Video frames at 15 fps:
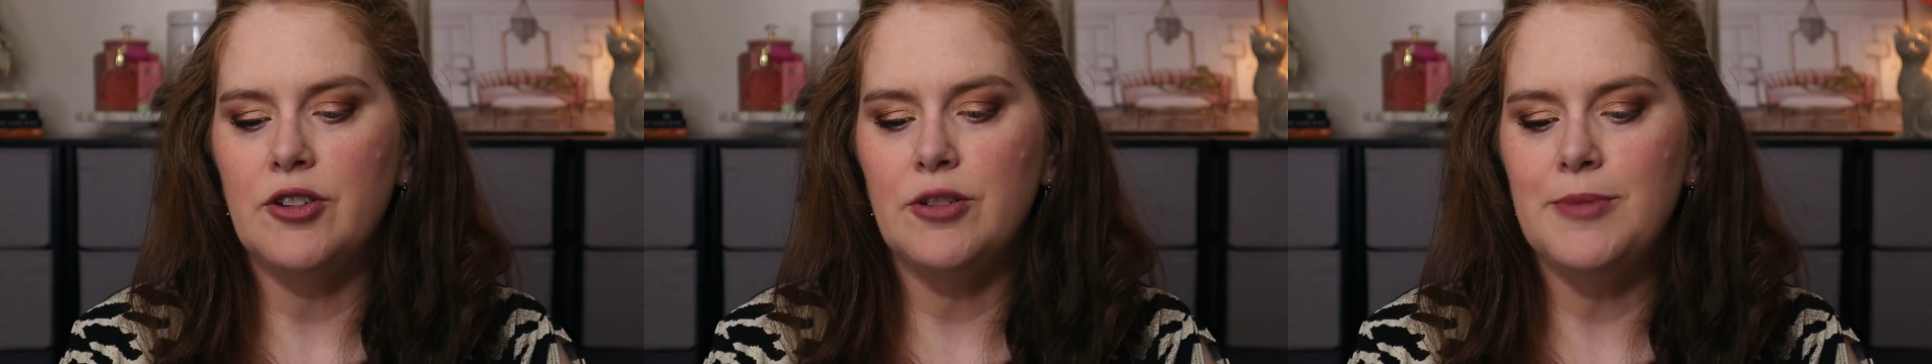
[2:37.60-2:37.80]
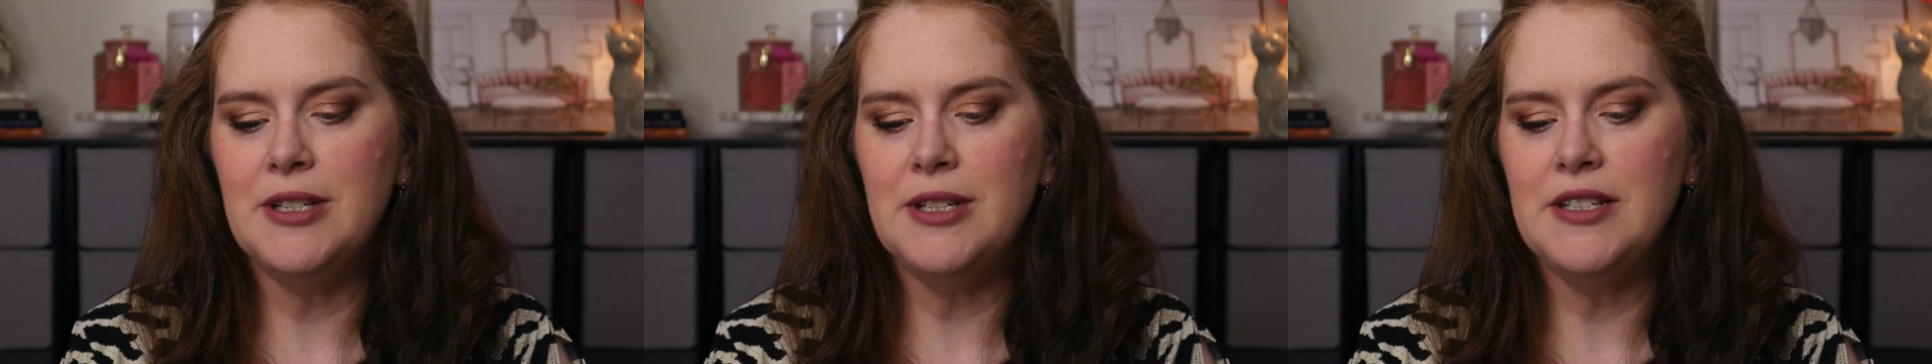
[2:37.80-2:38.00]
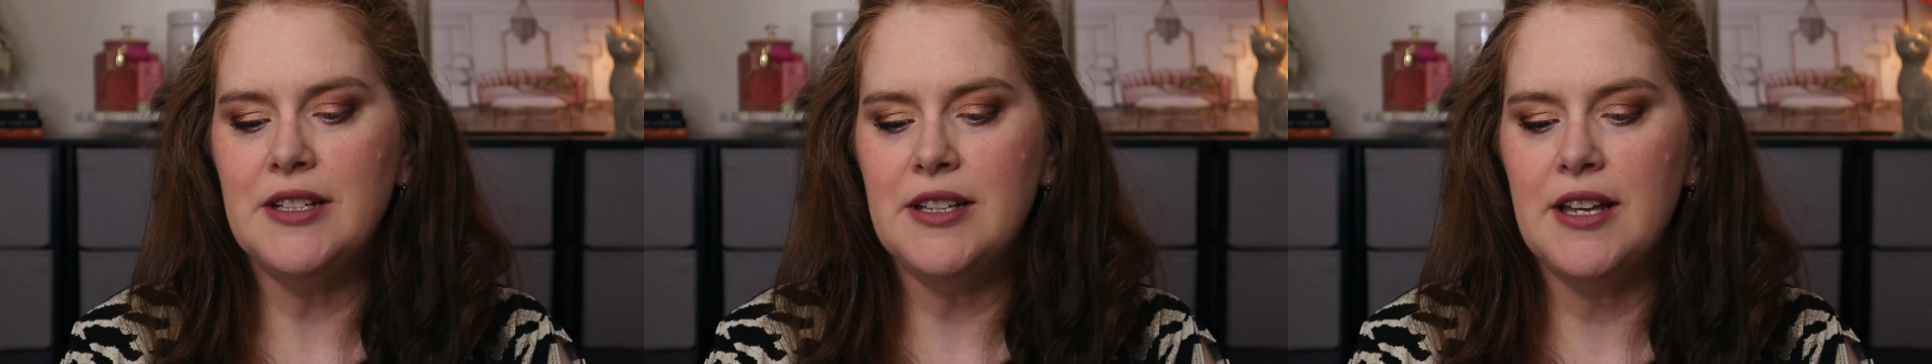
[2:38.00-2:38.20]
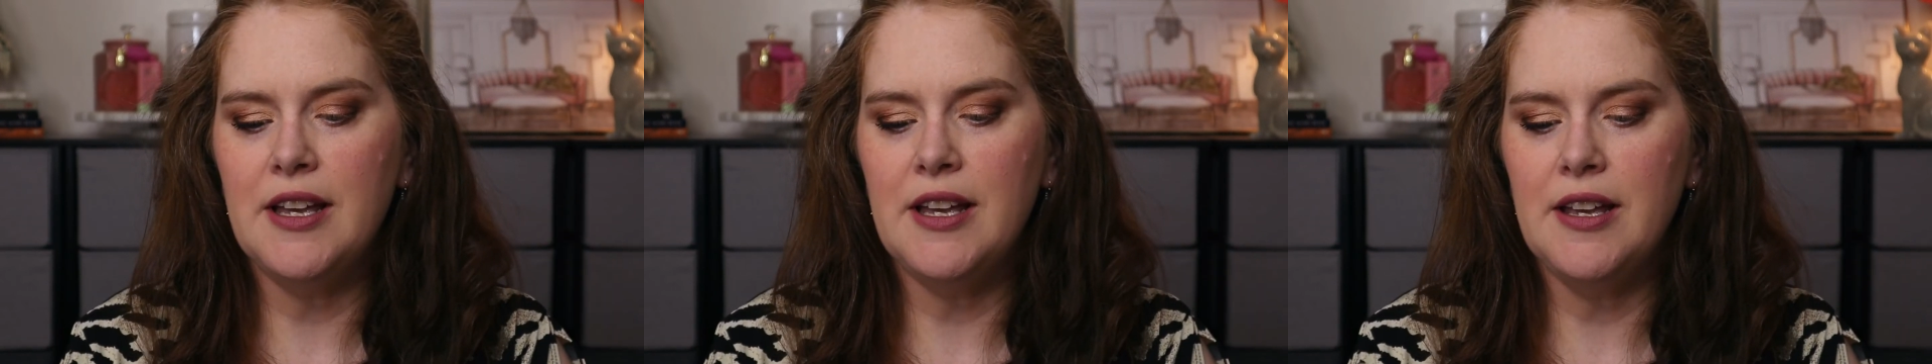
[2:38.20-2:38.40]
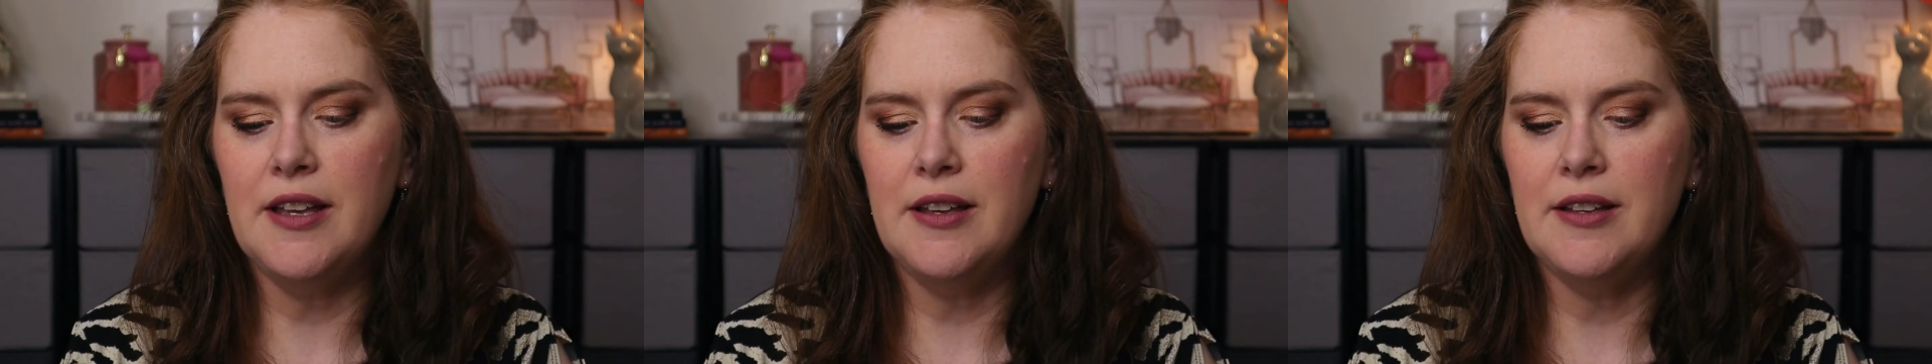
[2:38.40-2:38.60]
Urban
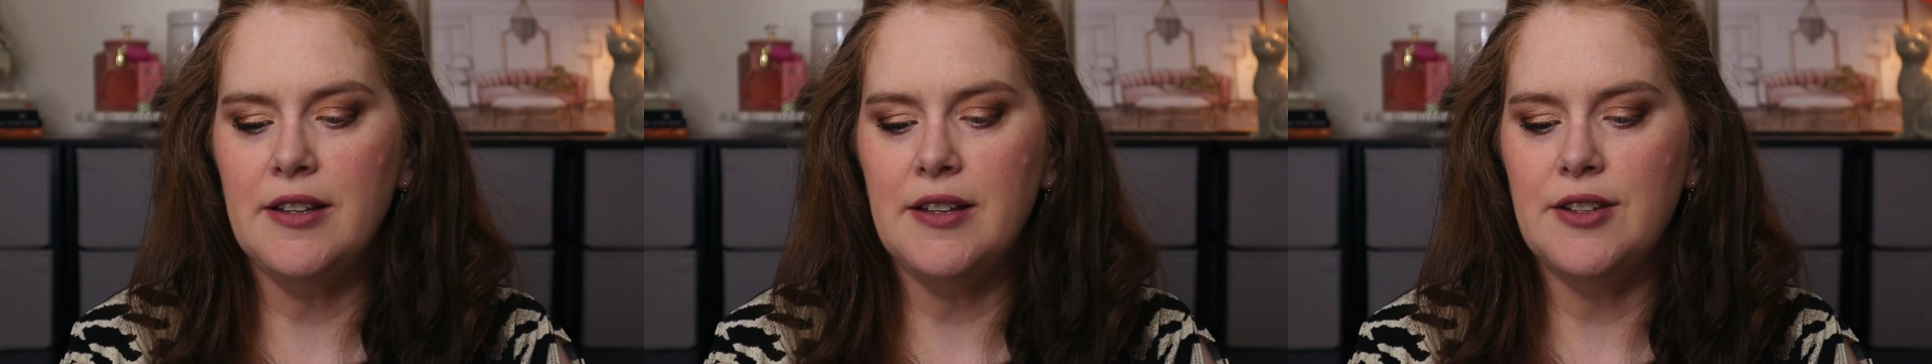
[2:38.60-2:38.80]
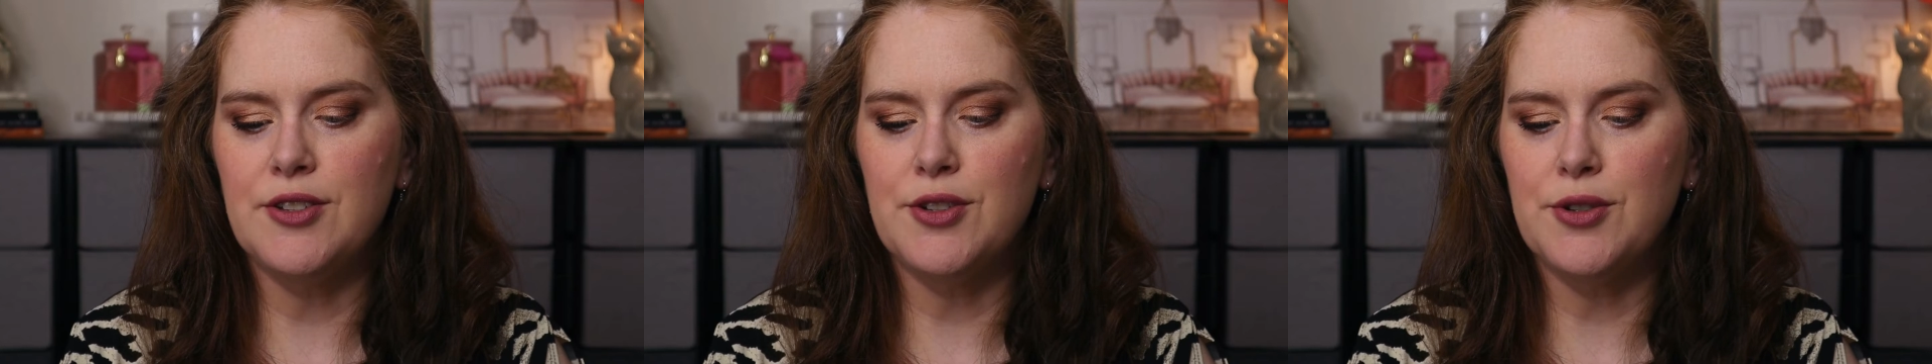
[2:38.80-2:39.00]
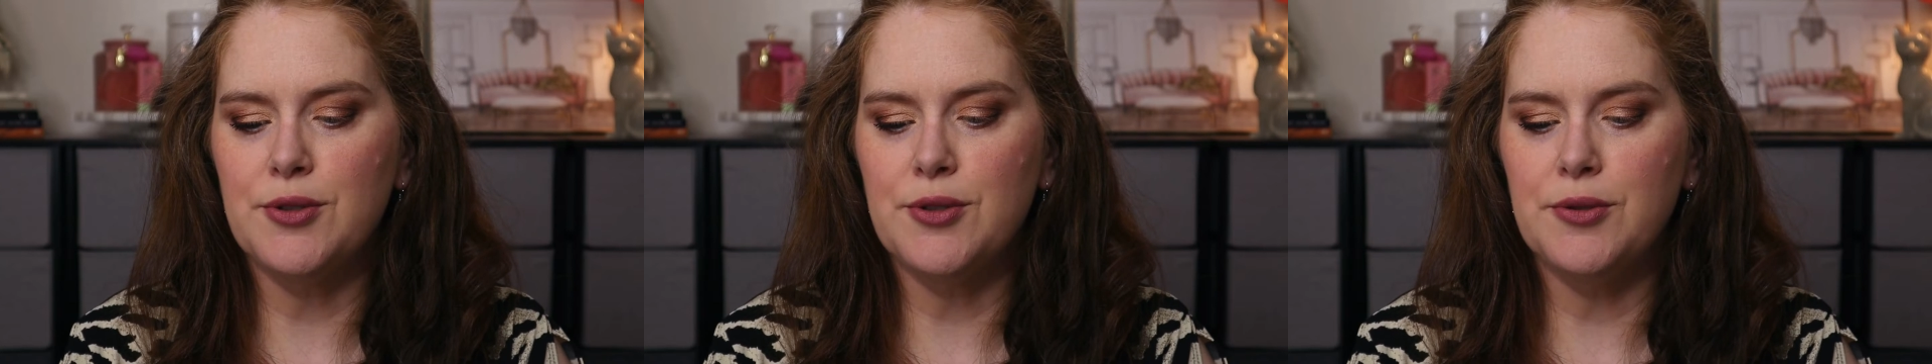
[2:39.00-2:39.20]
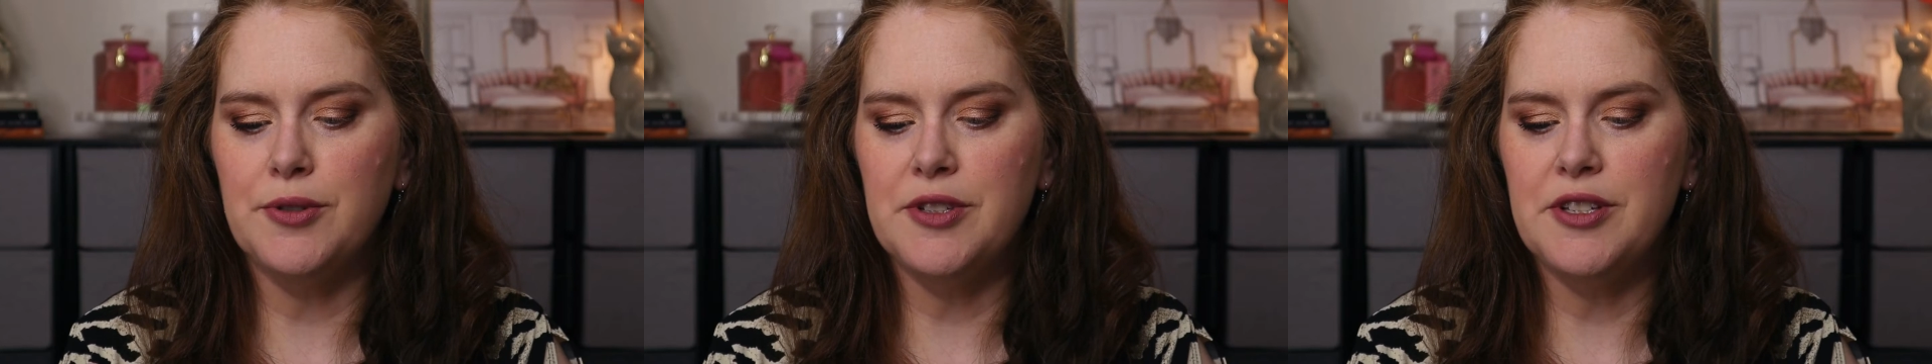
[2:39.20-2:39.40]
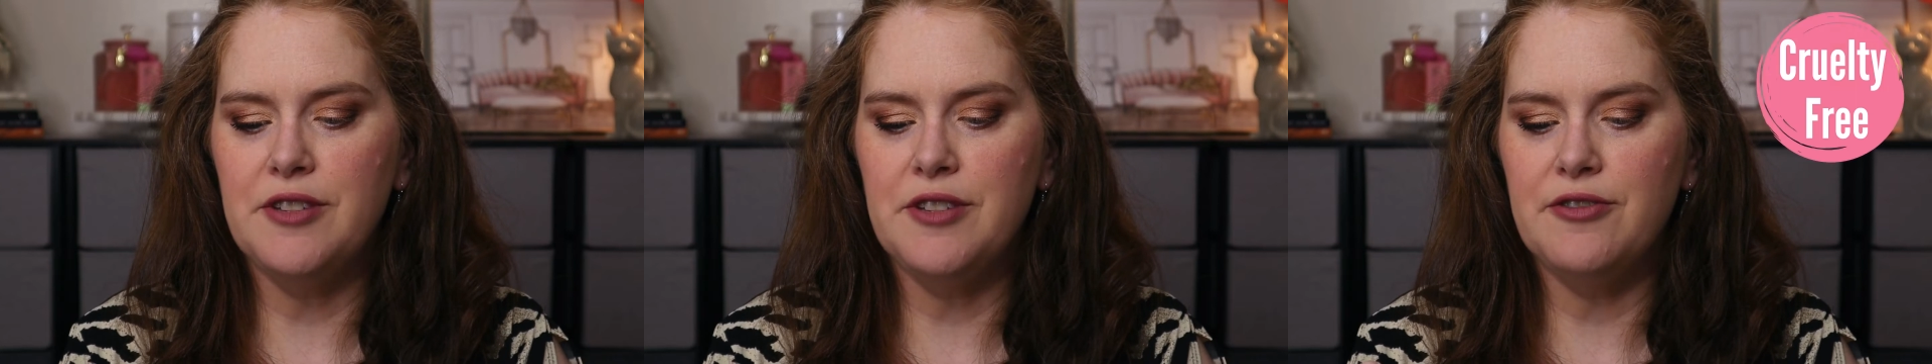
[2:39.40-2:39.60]
Decay is
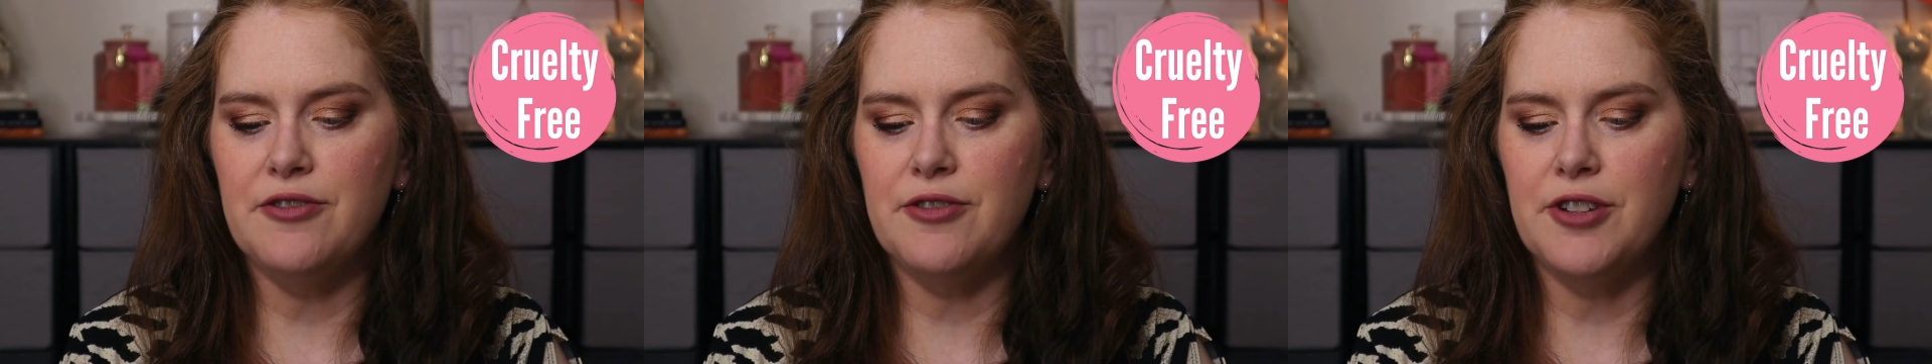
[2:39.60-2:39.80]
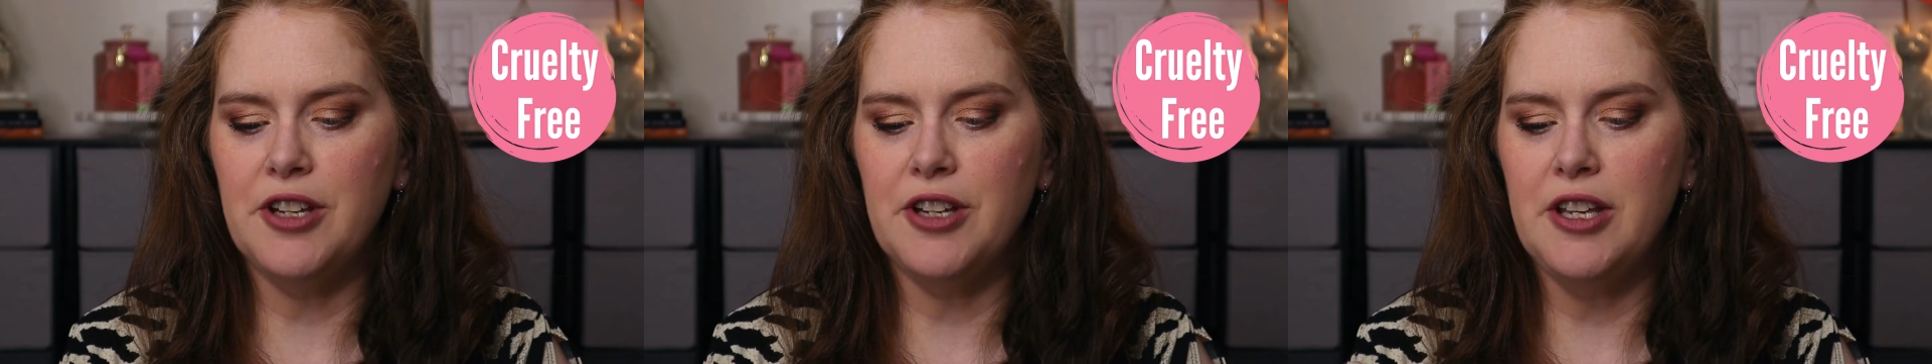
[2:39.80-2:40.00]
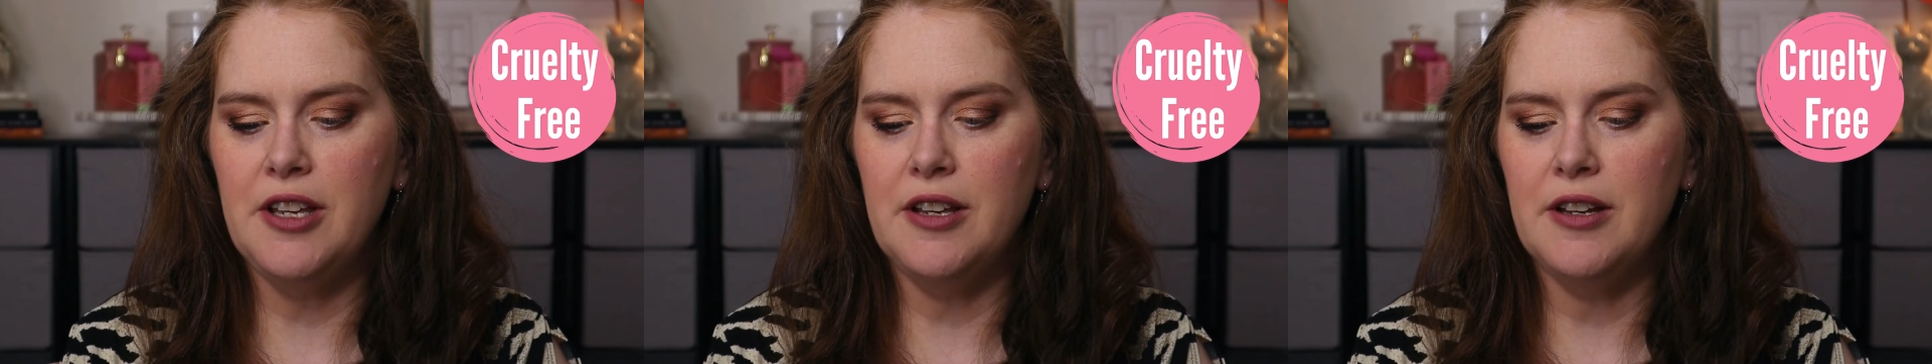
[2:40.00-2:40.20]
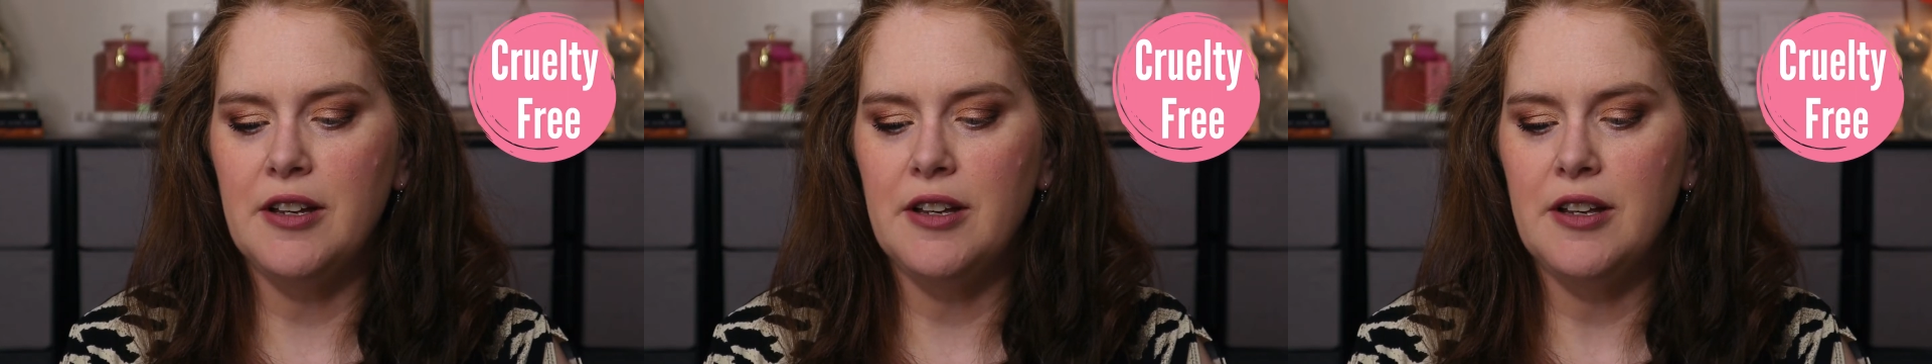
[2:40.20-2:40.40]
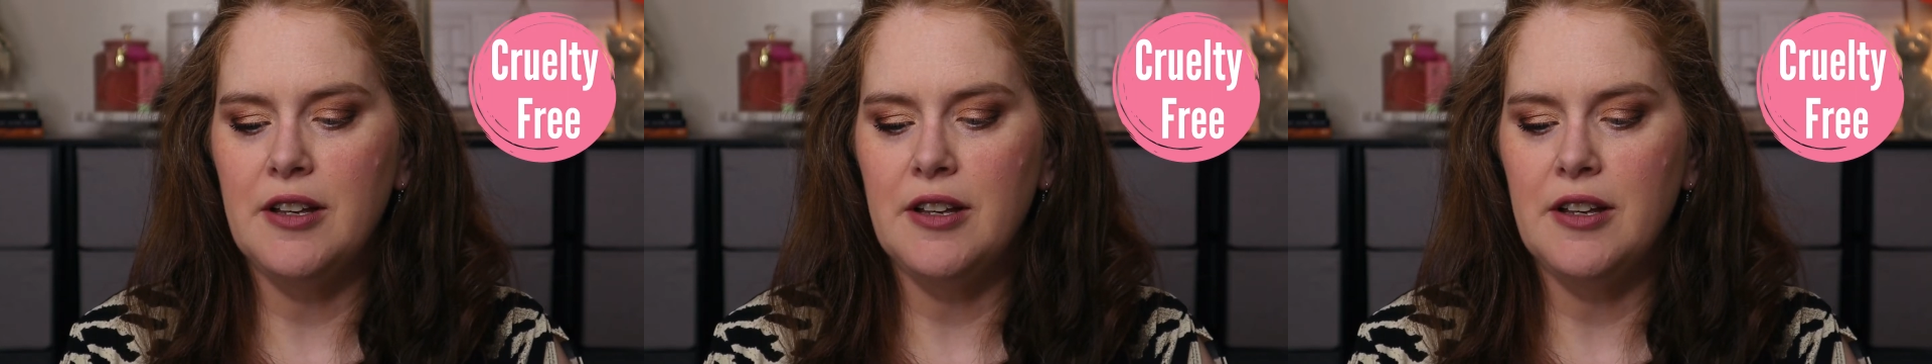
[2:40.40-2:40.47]
cruelty free,